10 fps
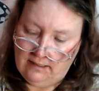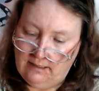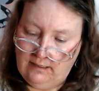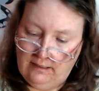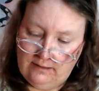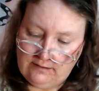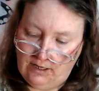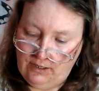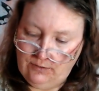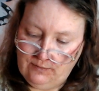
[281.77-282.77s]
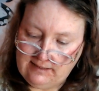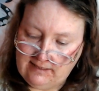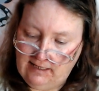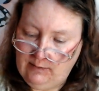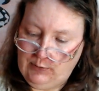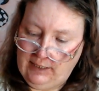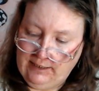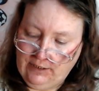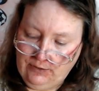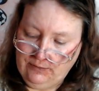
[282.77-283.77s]
So celebrate
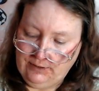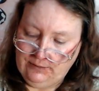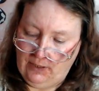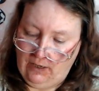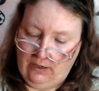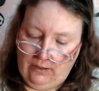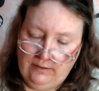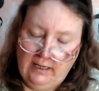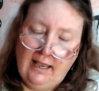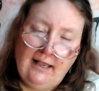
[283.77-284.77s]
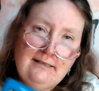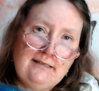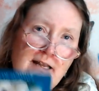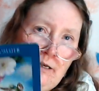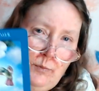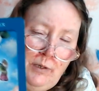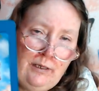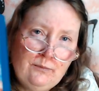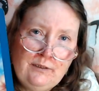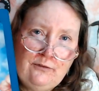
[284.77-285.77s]
who you are, and celebrate
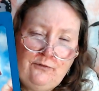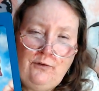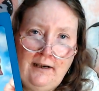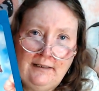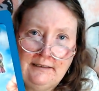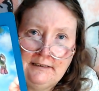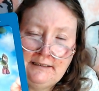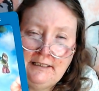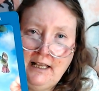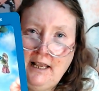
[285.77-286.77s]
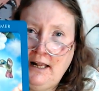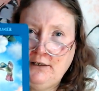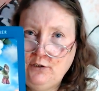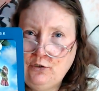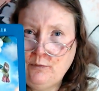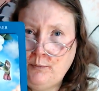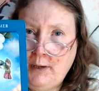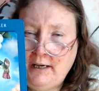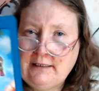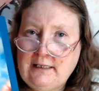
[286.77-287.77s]
with friends, and look
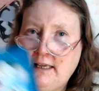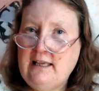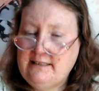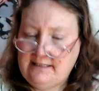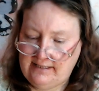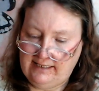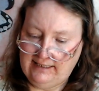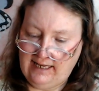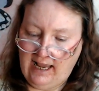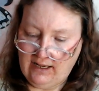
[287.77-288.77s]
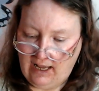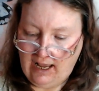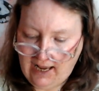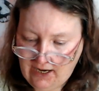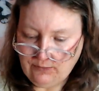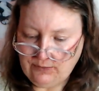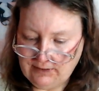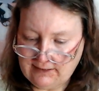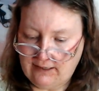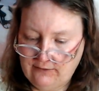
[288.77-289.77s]
back and see how you
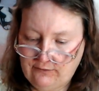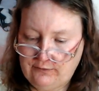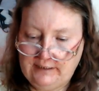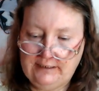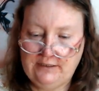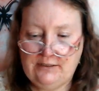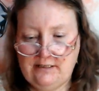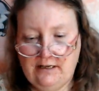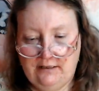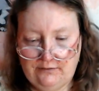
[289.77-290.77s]
can free yourself.